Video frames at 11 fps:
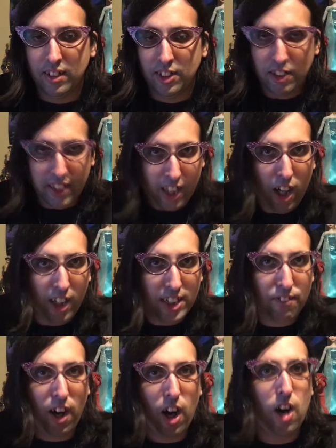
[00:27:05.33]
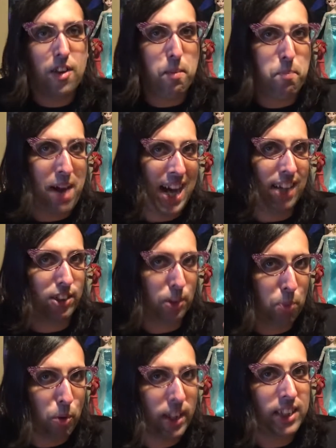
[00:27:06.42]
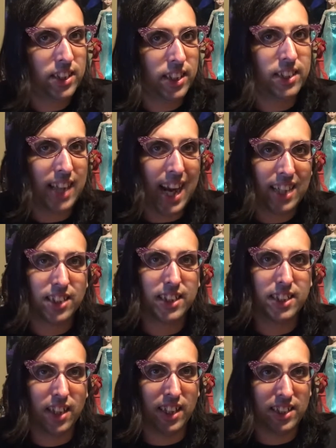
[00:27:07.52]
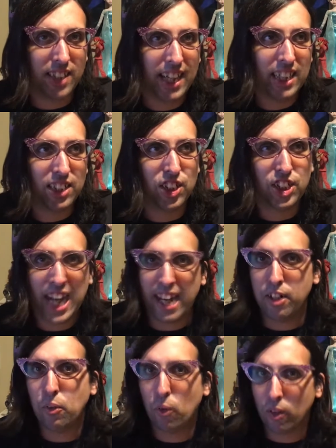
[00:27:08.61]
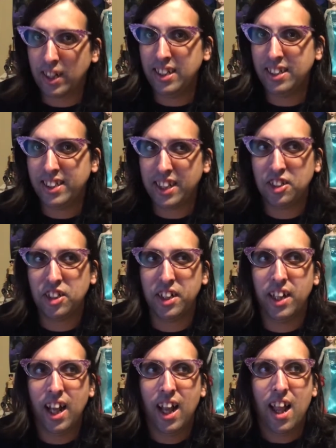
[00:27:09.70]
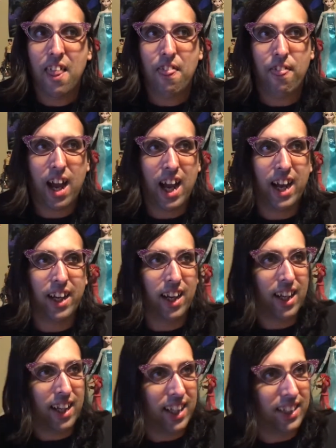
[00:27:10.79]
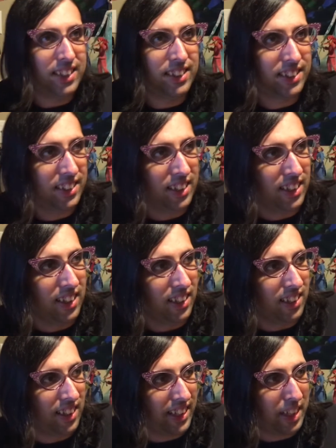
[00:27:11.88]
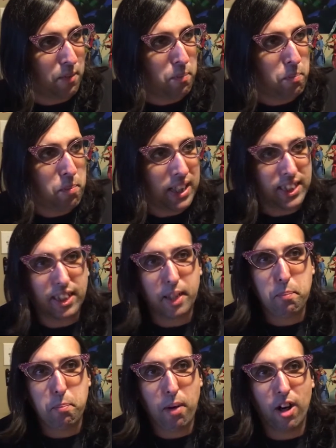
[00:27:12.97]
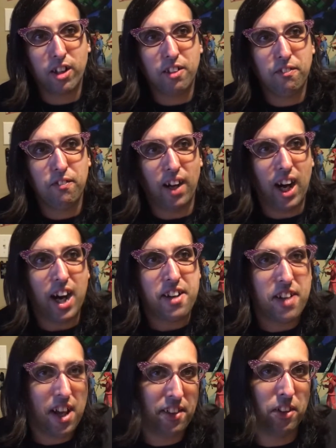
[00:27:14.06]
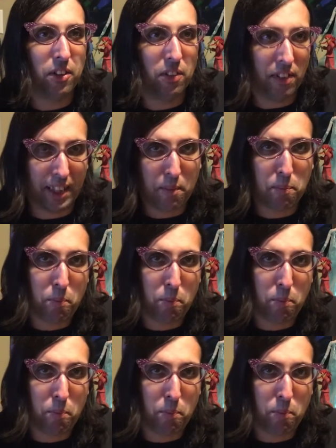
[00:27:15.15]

So the cause of all the bad spooky shit is actually a giant shadow organization that is like basically part of another like